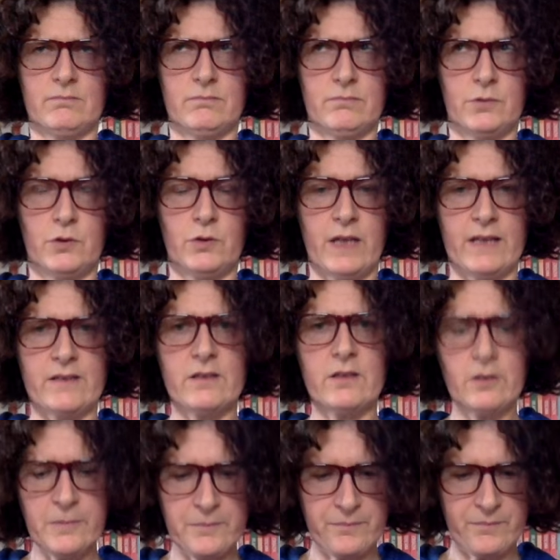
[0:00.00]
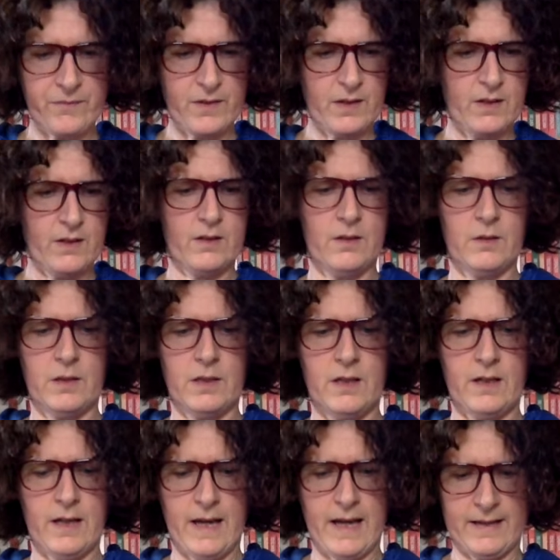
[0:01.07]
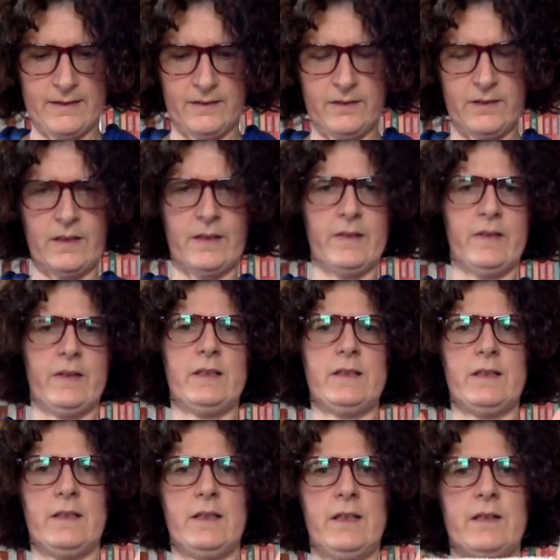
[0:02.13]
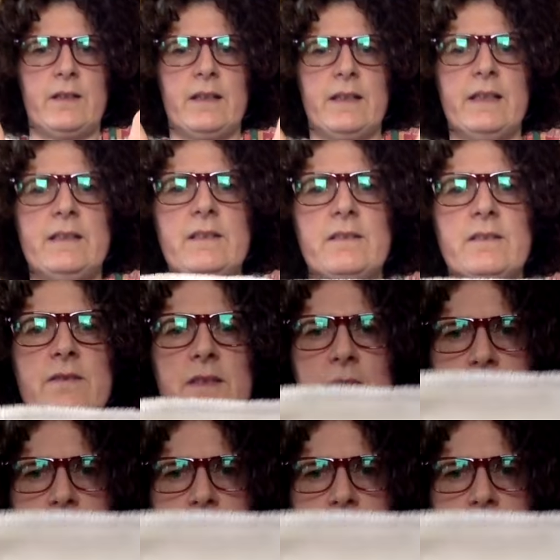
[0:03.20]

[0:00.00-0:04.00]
2 days ago, and here it is. I'm